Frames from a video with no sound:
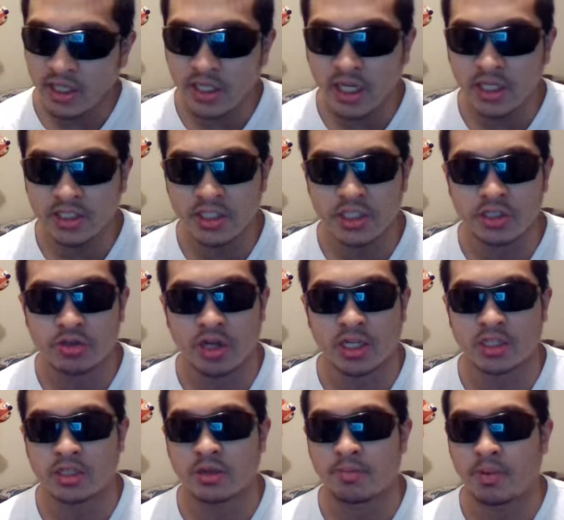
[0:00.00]
he got
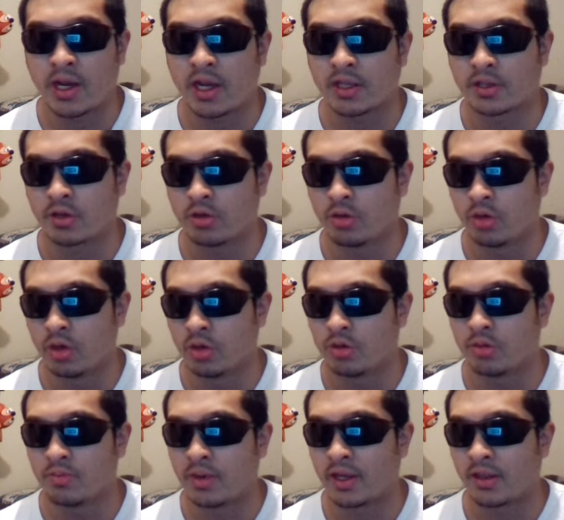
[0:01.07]
distracted by the
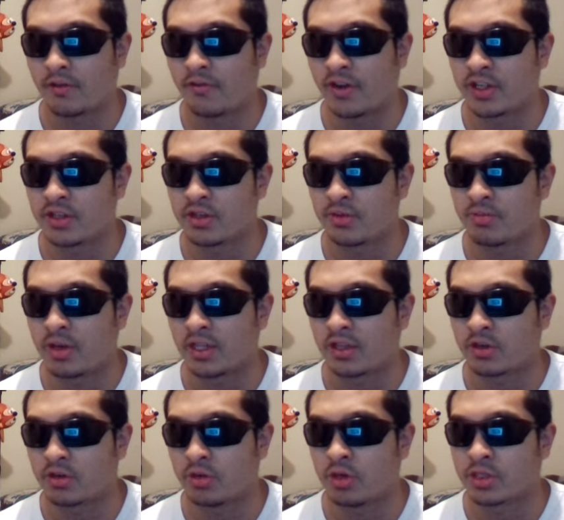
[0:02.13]
crow, by the
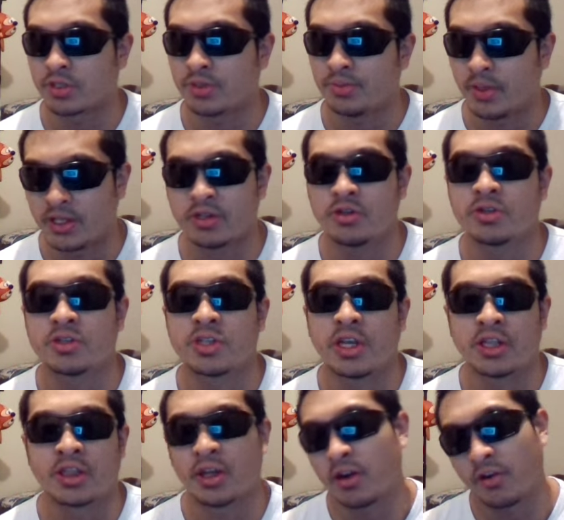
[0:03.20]
crow's feathers,
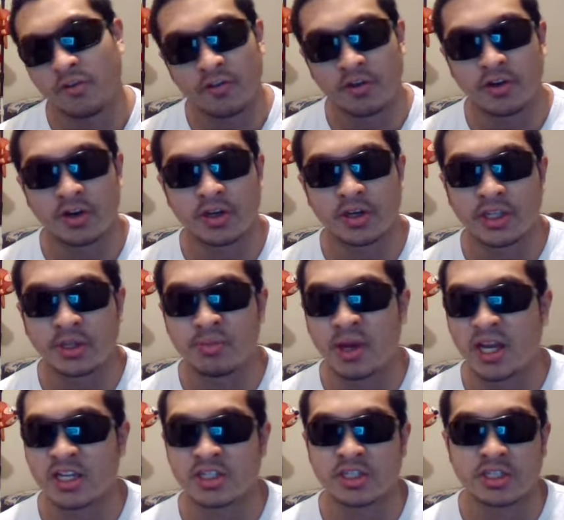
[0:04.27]
and therefore he
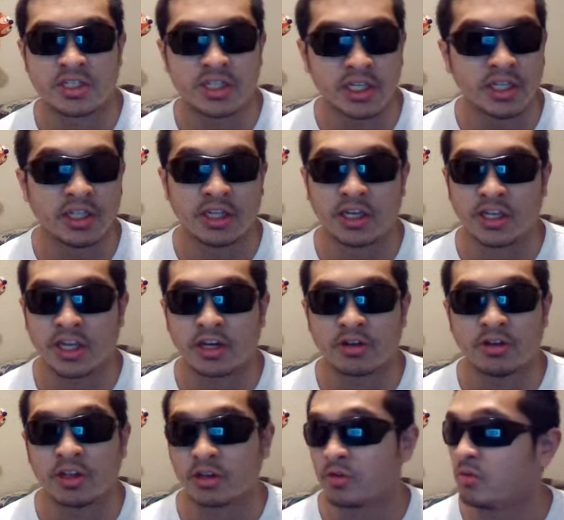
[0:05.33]
managed to steal it. And I go,
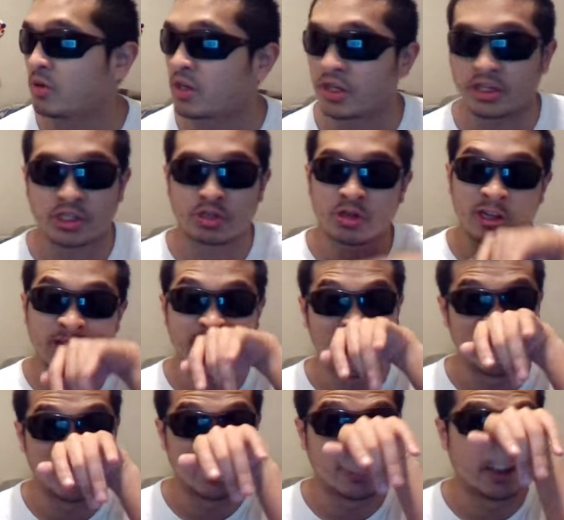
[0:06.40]
like, what kind of trick is
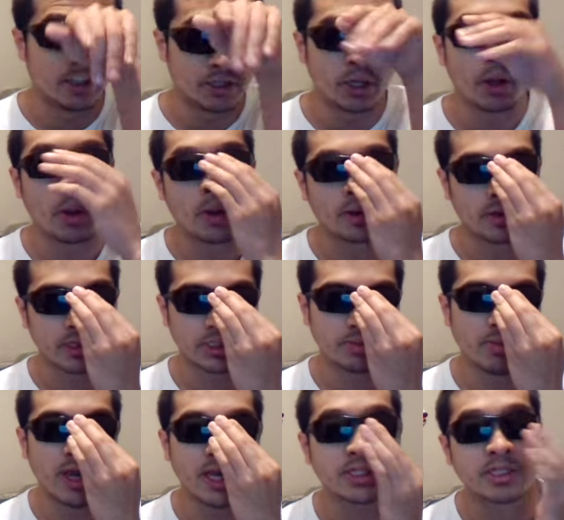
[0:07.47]
this, you know? Because
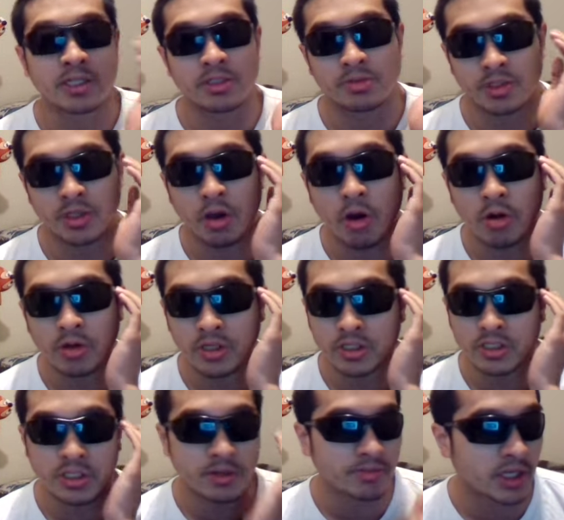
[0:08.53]
magic is
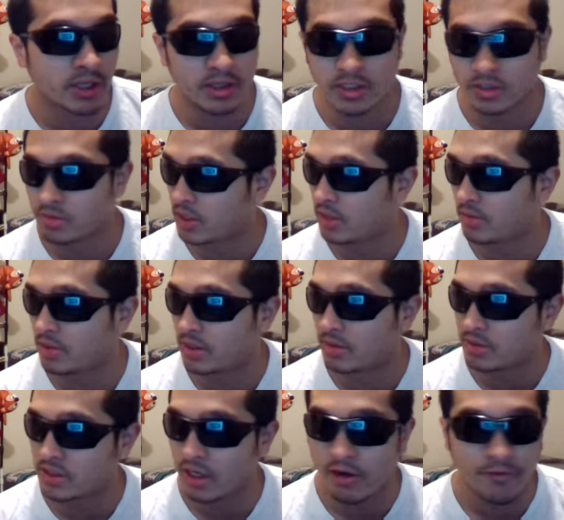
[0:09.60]
very,
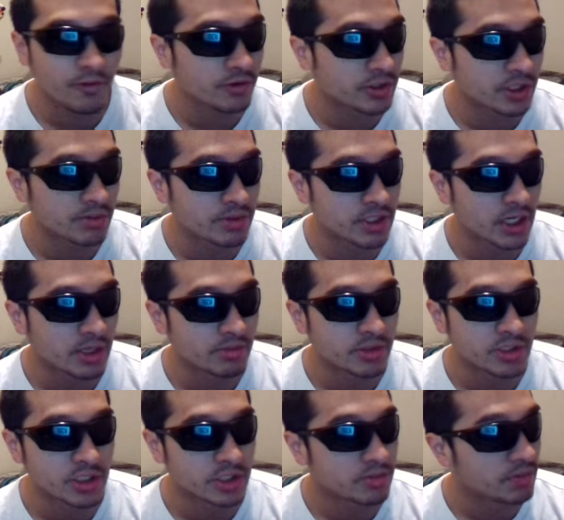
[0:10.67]
very doubtful sometimes,
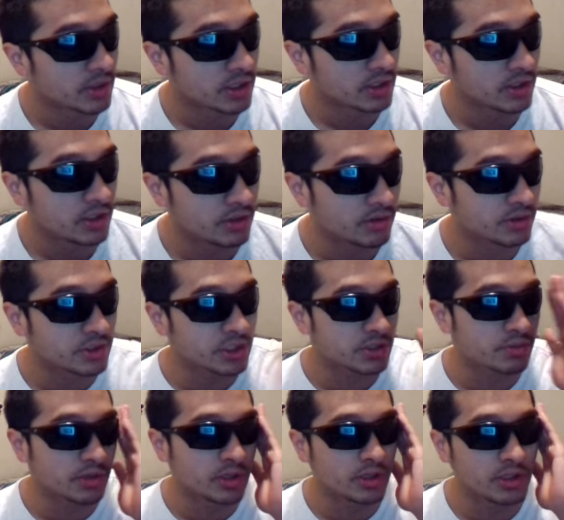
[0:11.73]
just being
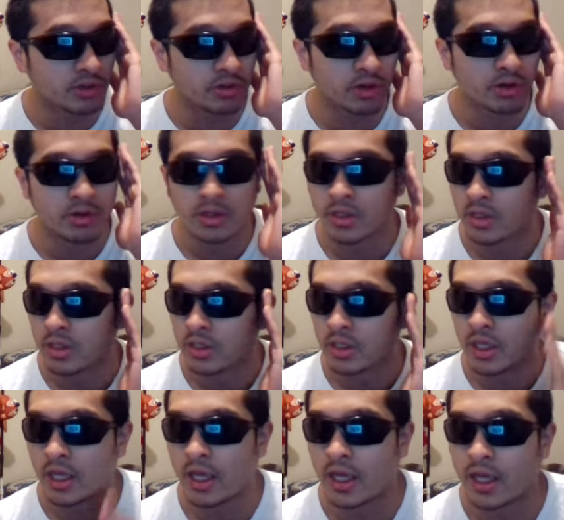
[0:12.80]
literal.
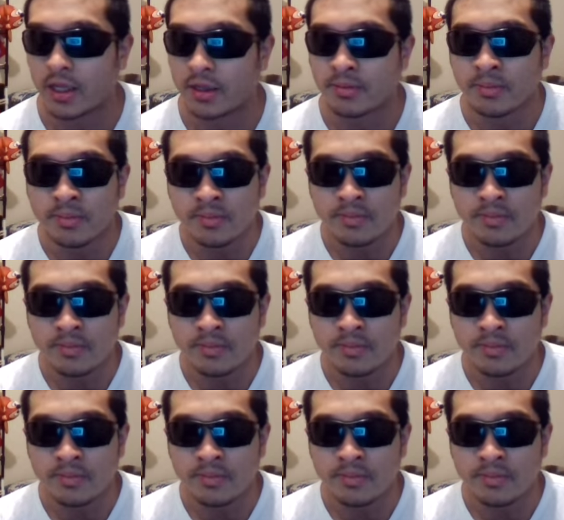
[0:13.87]
And